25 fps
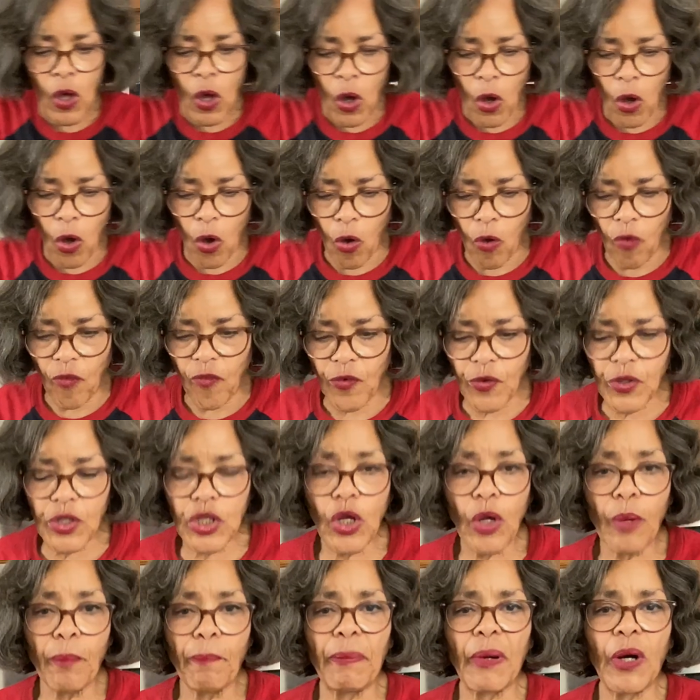over
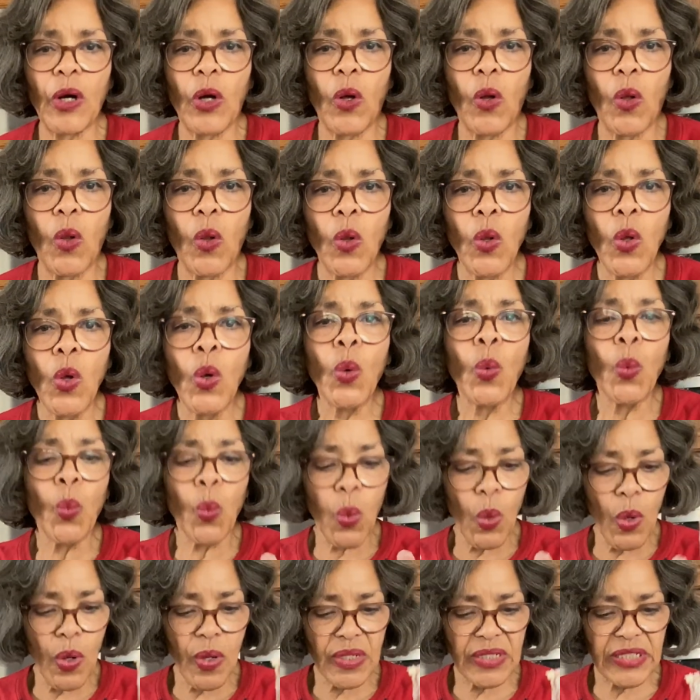your bowl
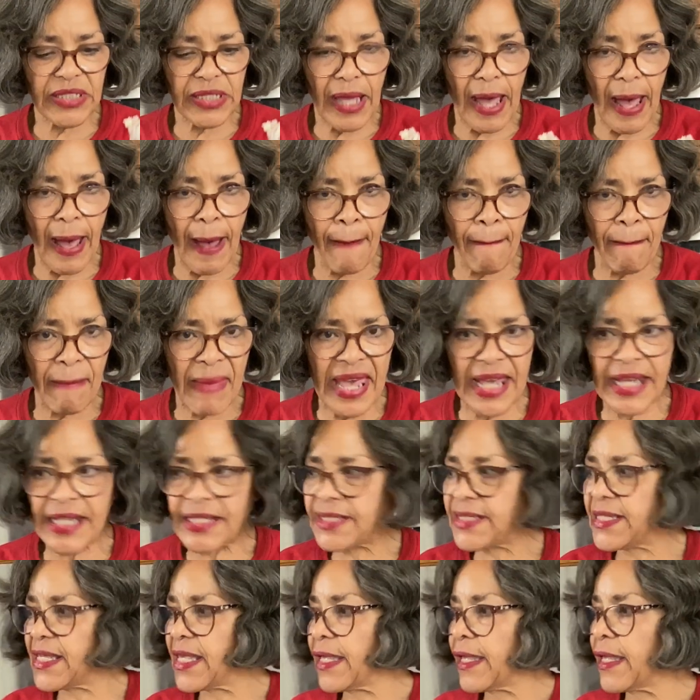works
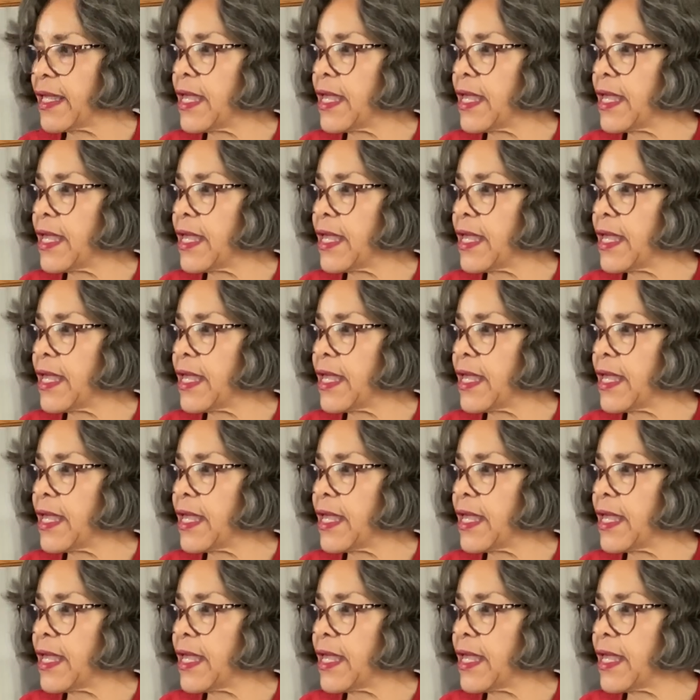amazing.